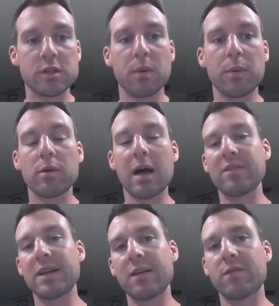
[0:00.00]
but we don't have
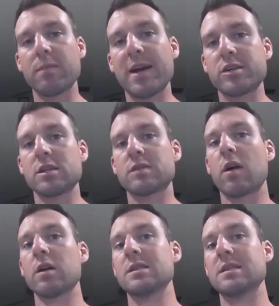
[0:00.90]
any information as
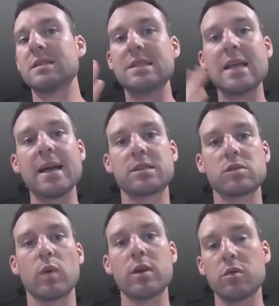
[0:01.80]
far as
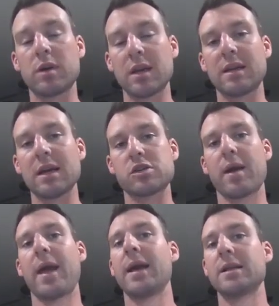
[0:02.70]
dates, when you can get your
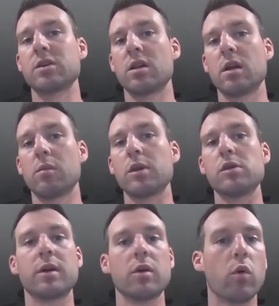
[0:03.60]
hands on them, when
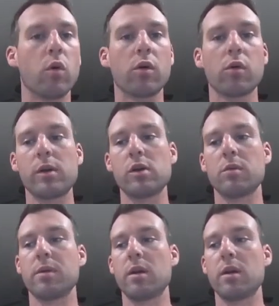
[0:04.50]
you can order, when you put